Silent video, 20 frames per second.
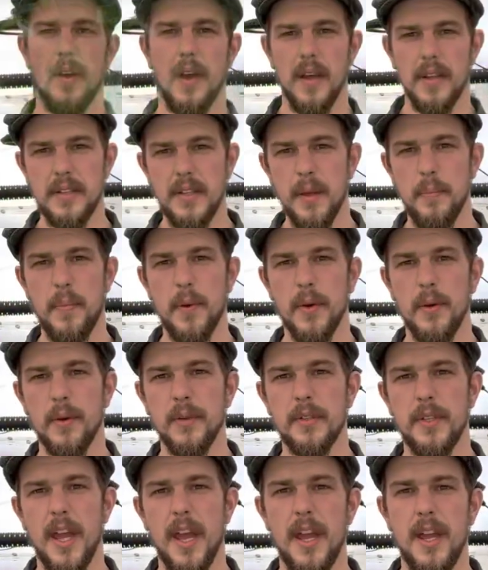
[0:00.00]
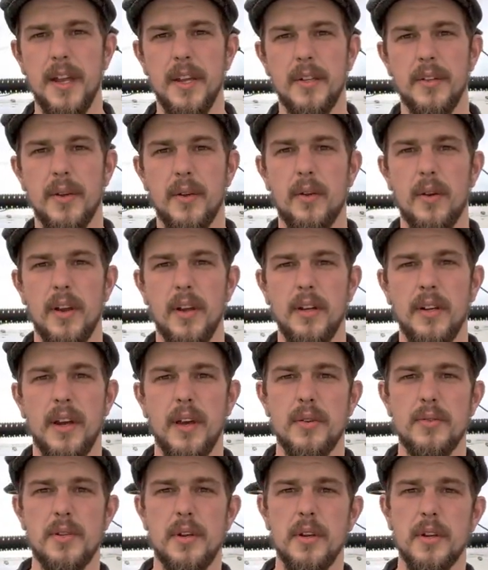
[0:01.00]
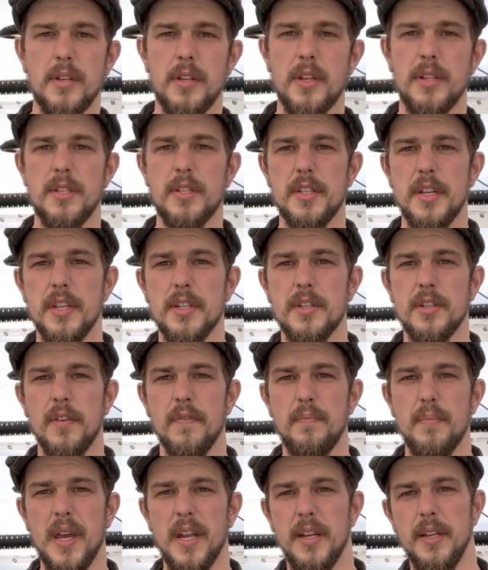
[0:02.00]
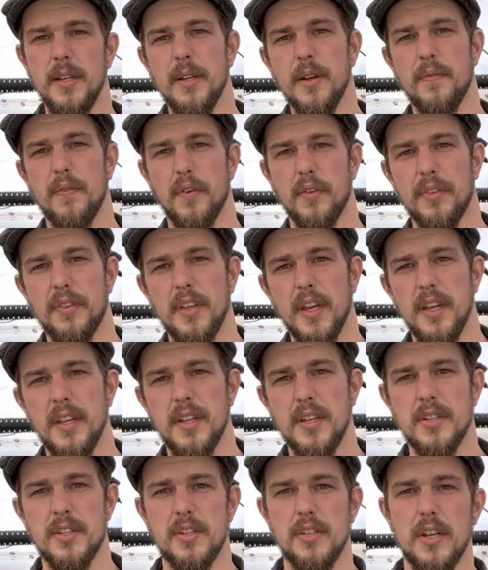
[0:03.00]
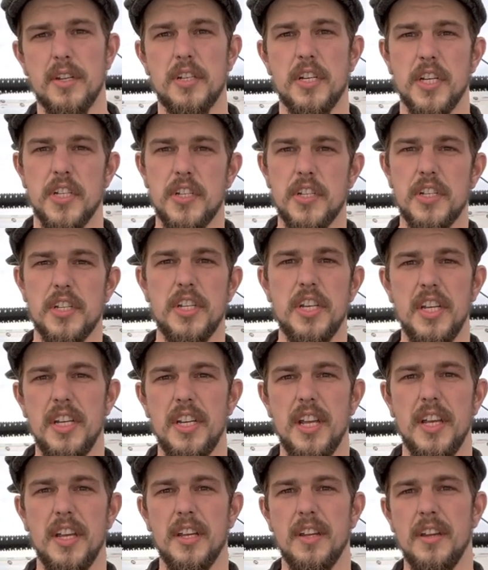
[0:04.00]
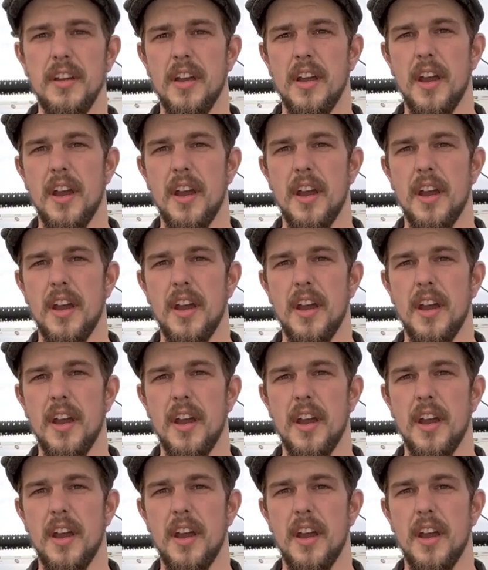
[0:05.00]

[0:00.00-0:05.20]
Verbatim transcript: A typical day in the greenhouse could consist of many different things such as seeding,